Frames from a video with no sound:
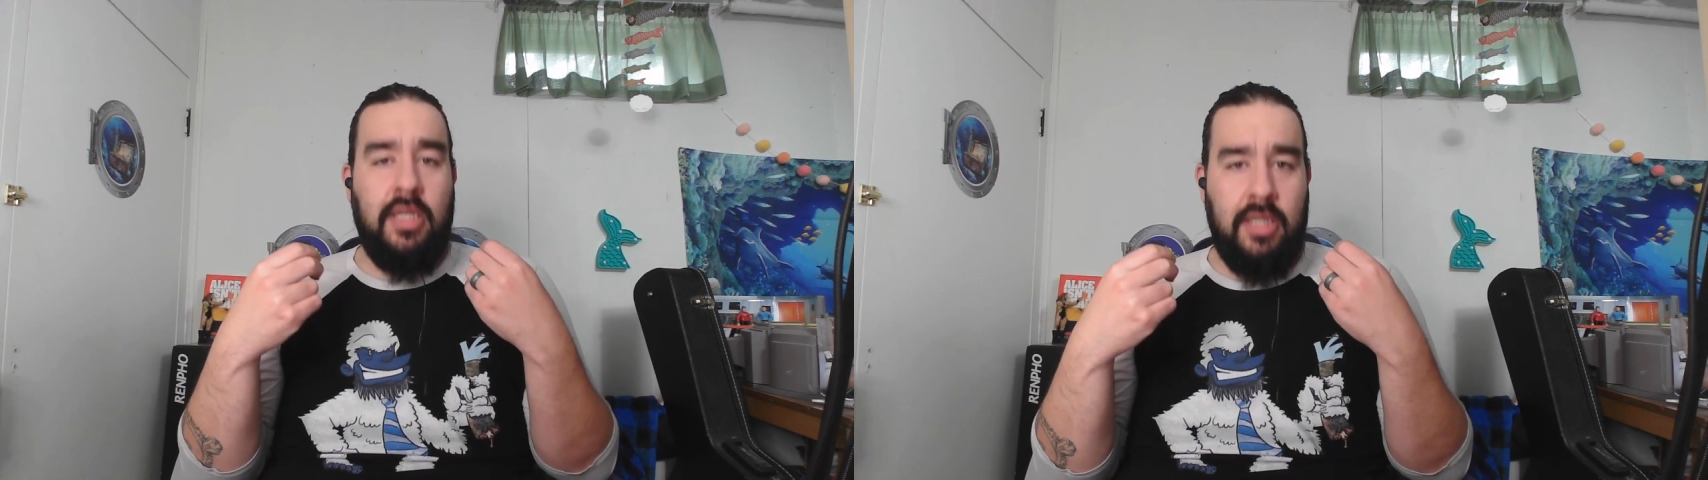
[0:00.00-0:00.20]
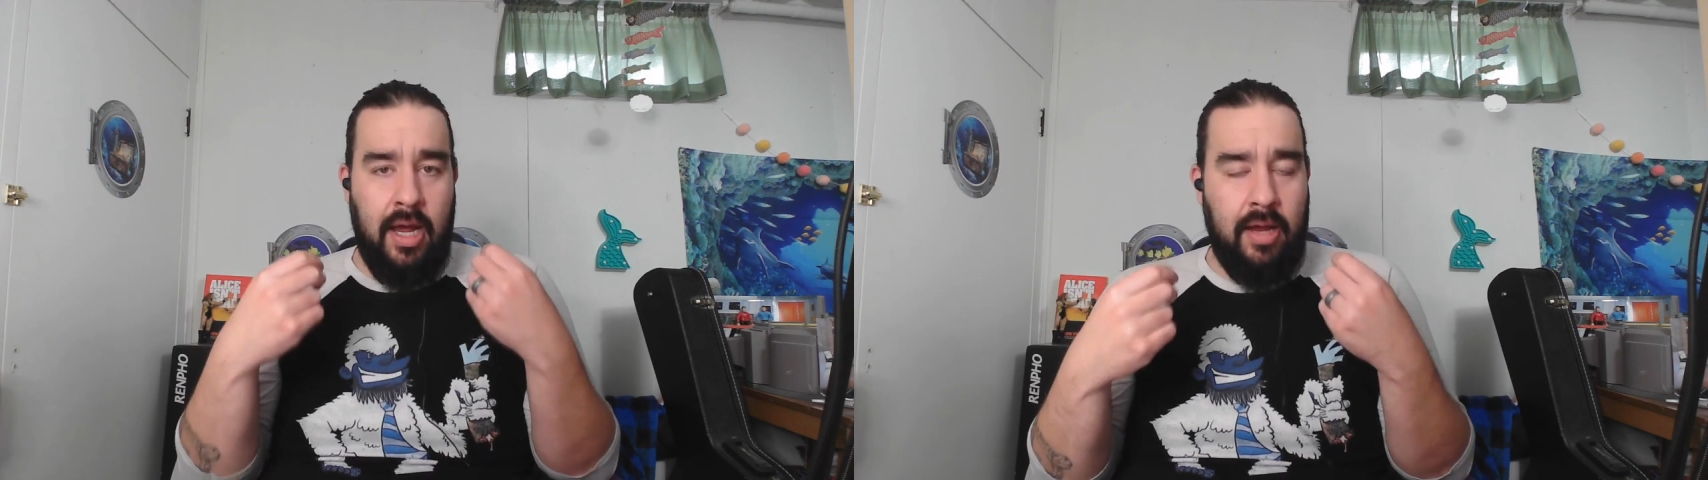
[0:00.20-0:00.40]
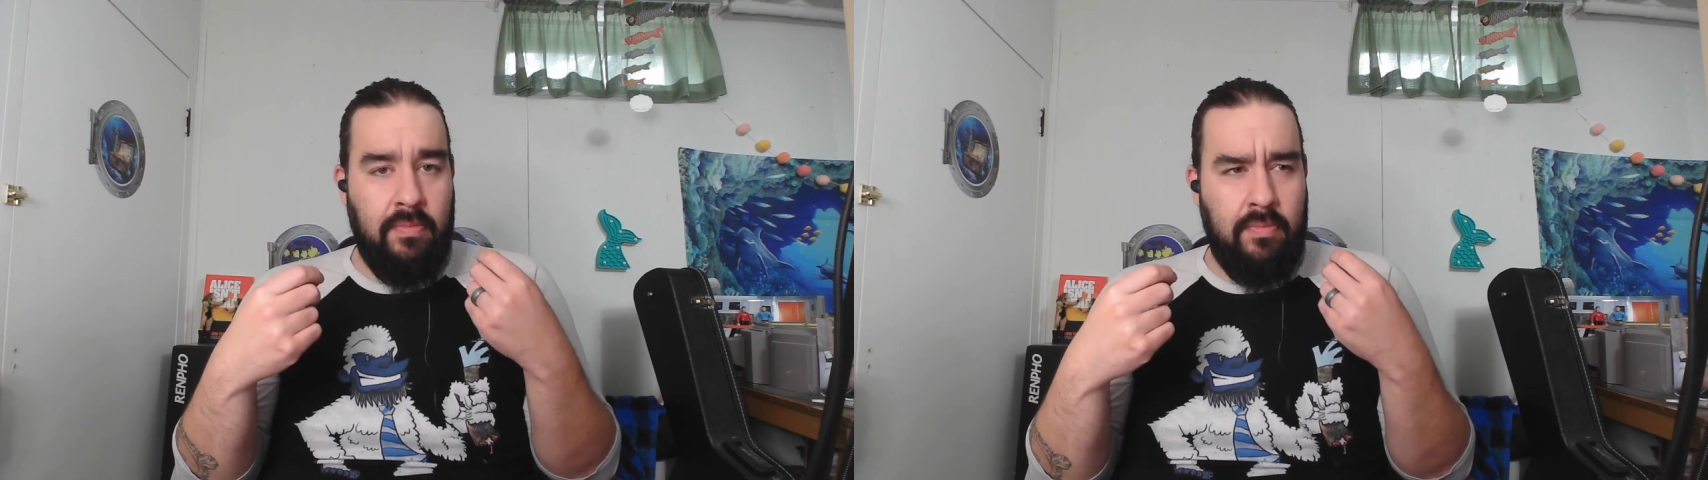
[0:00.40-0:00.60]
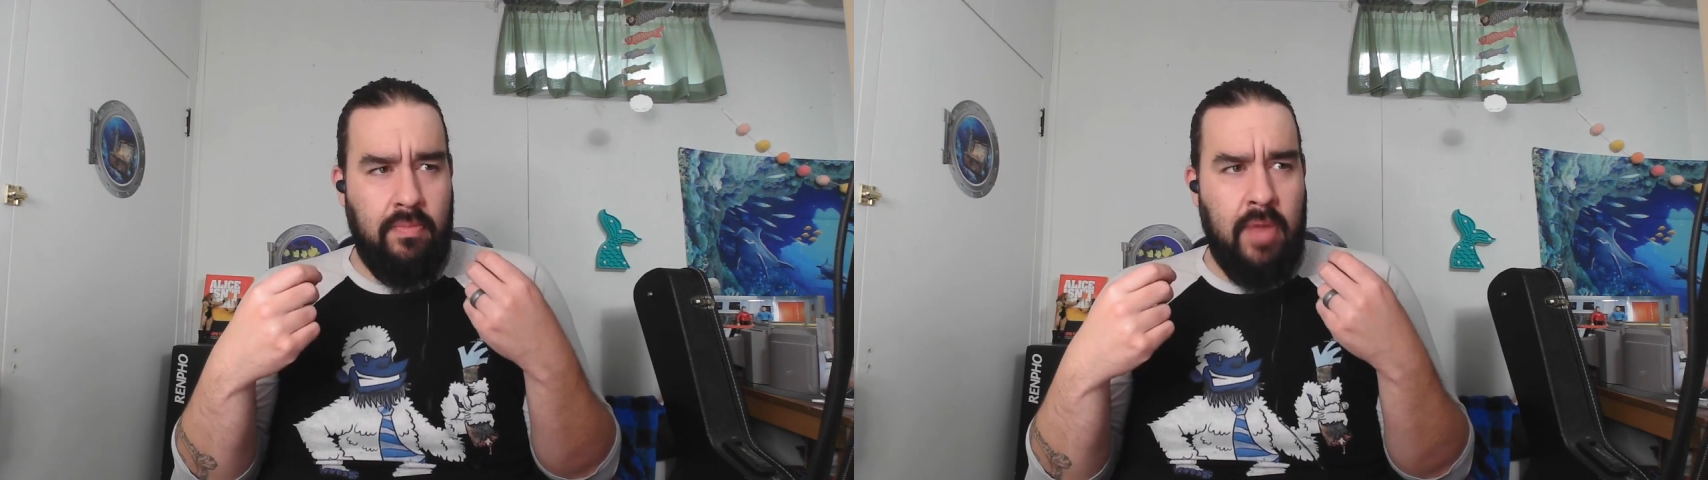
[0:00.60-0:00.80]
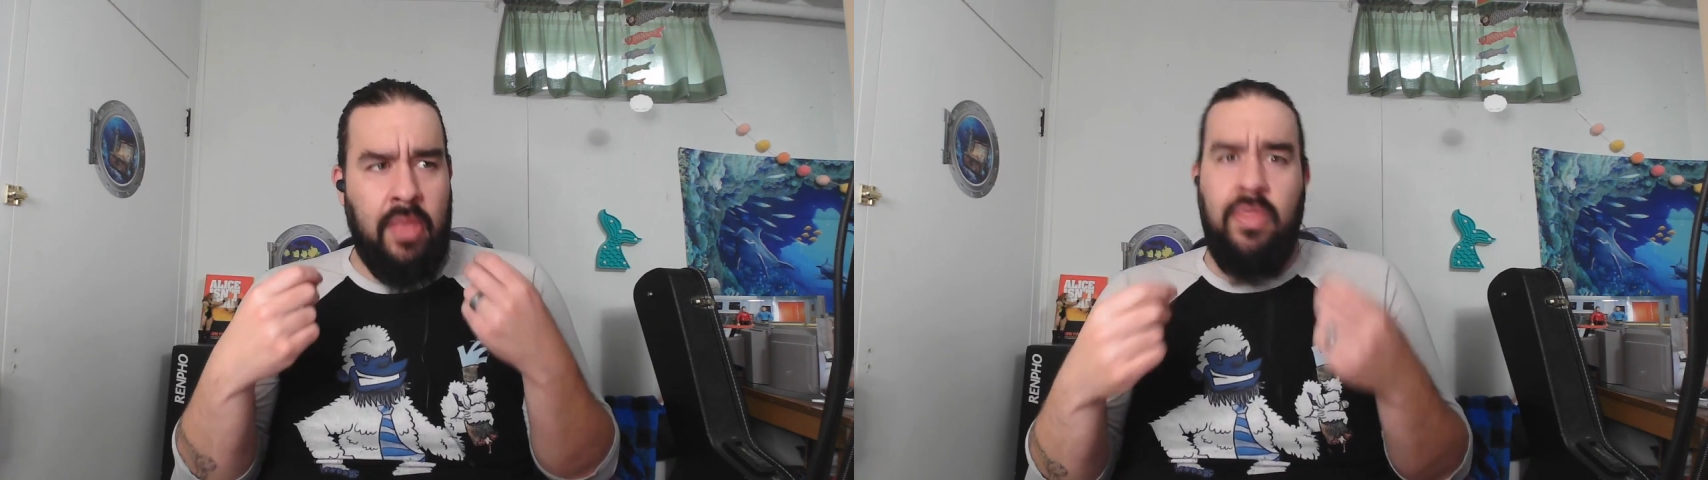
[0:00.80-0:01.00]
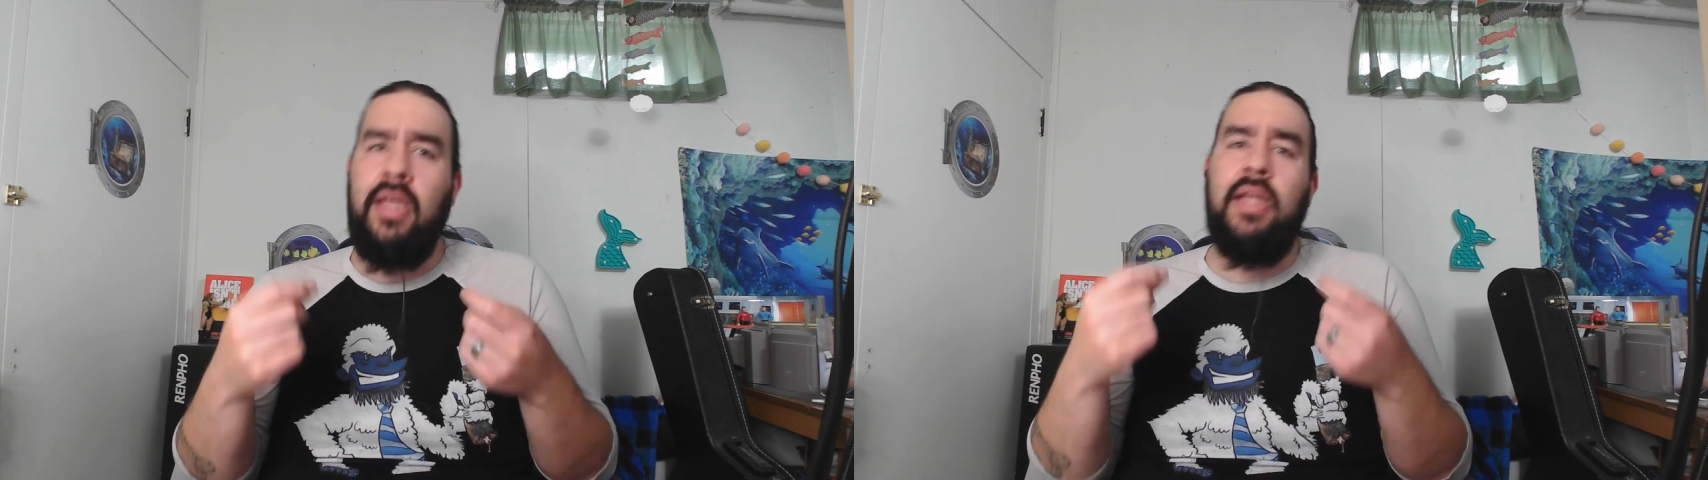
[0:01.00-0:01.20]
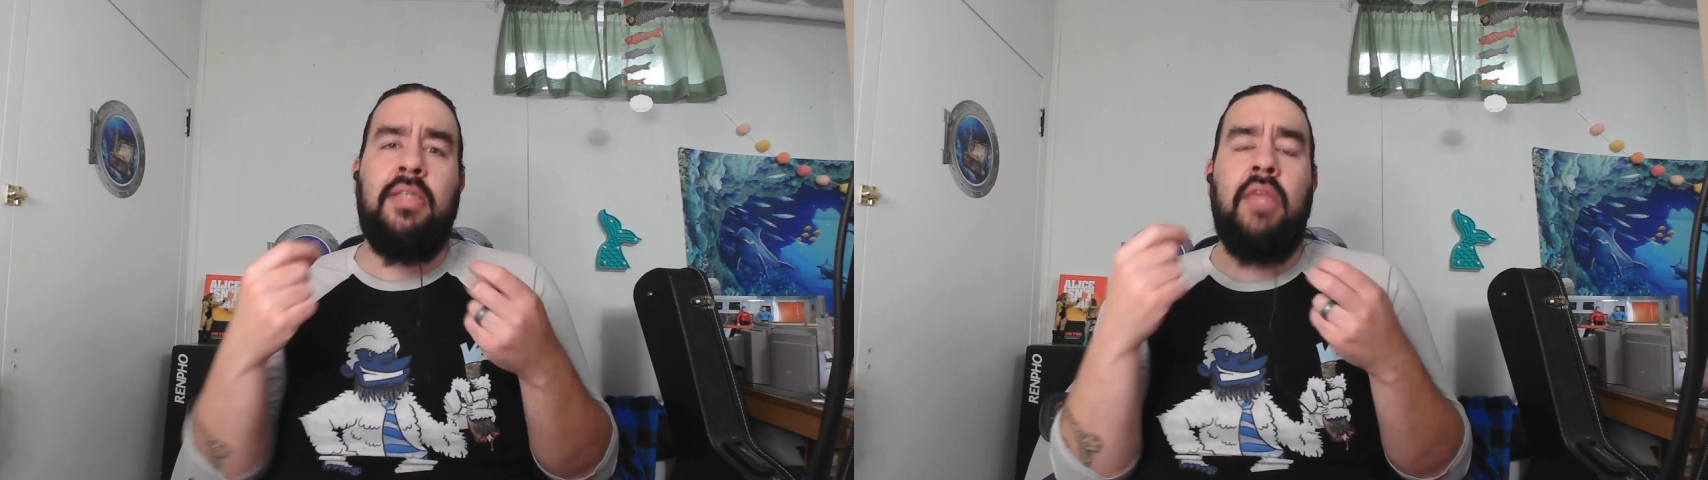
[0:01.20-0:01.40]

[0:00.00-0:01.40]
I think it's